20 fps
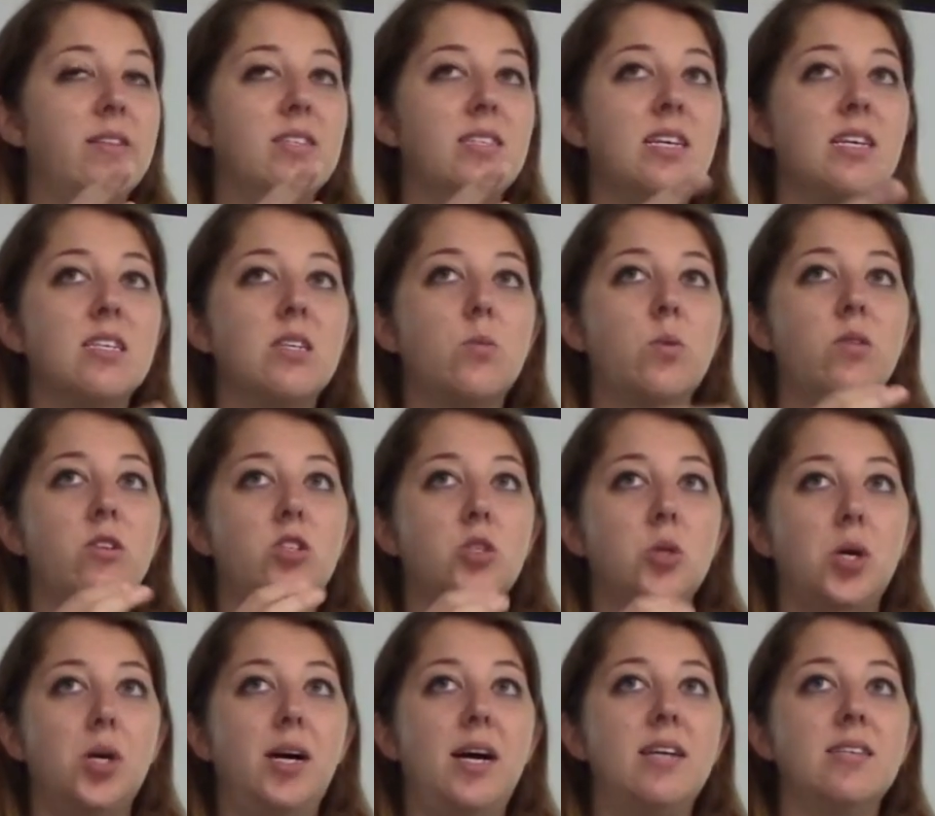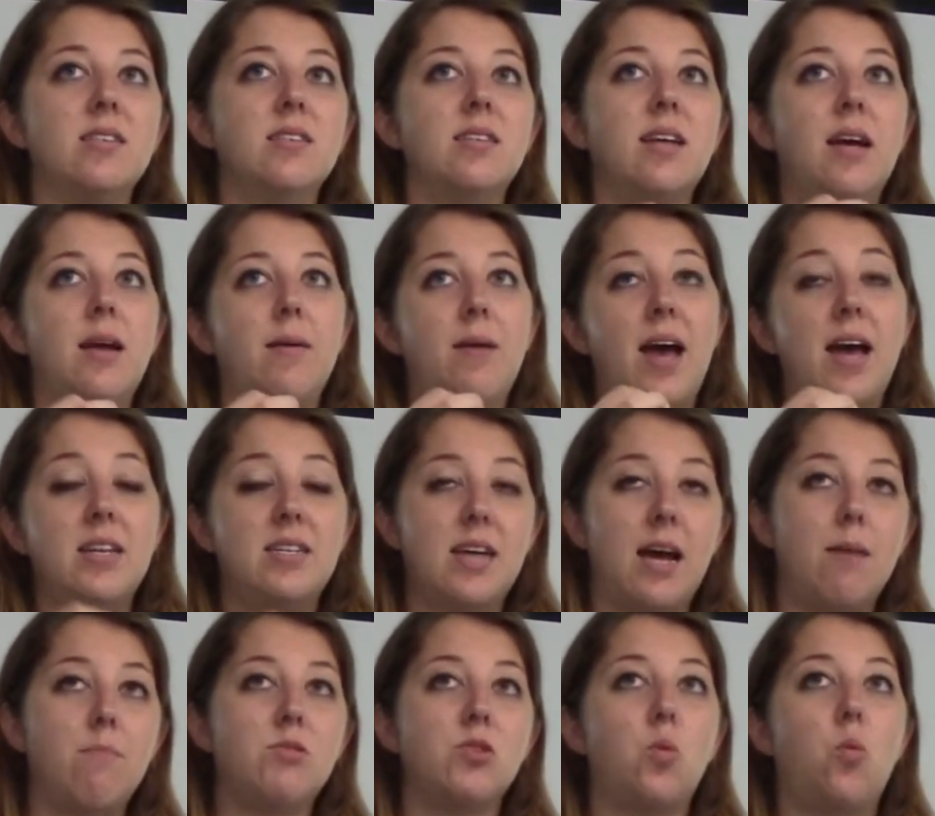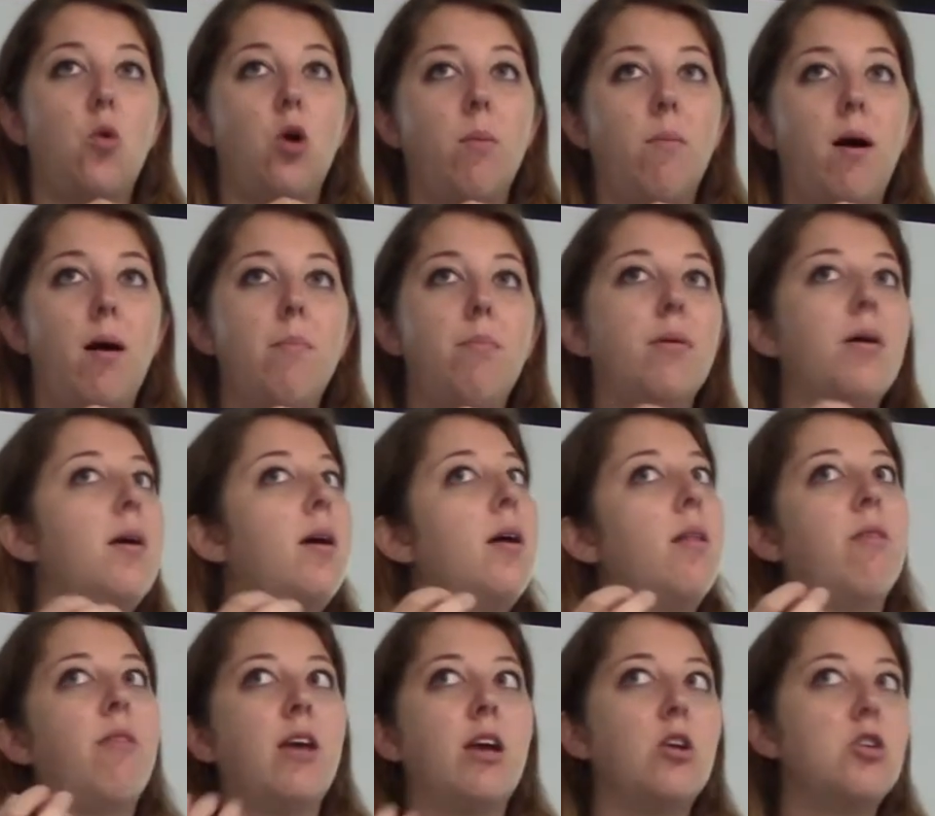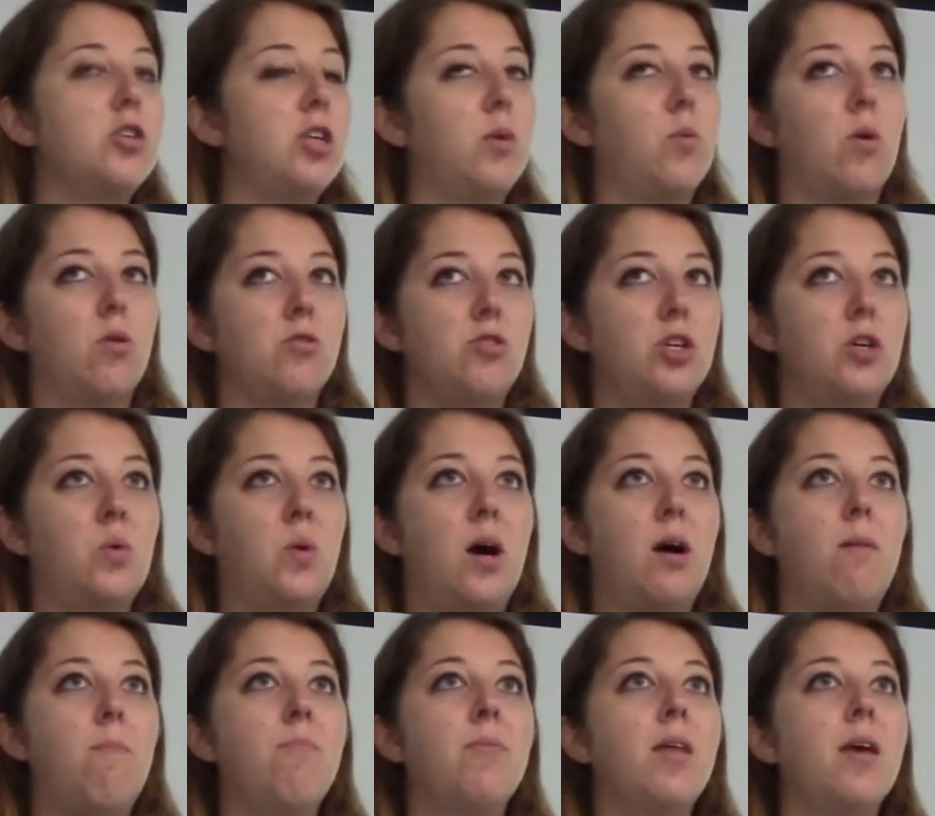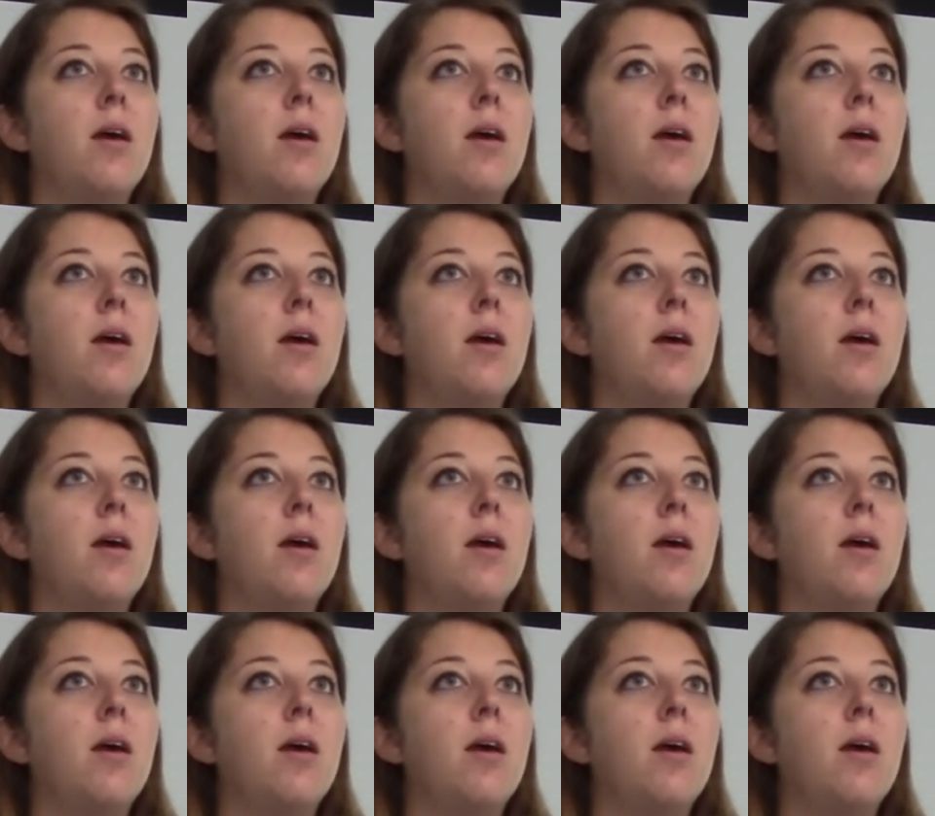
the season when the soil hasn't had time to warm up, they usually won't do well.